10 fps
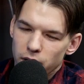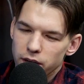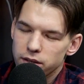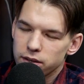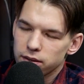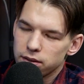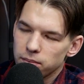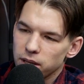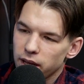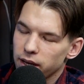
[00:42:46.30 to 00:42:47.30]
hard to
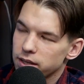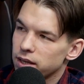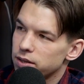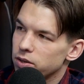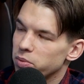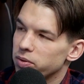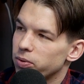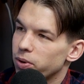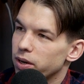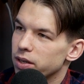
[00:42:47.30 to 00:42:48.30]
me, like I said to you before,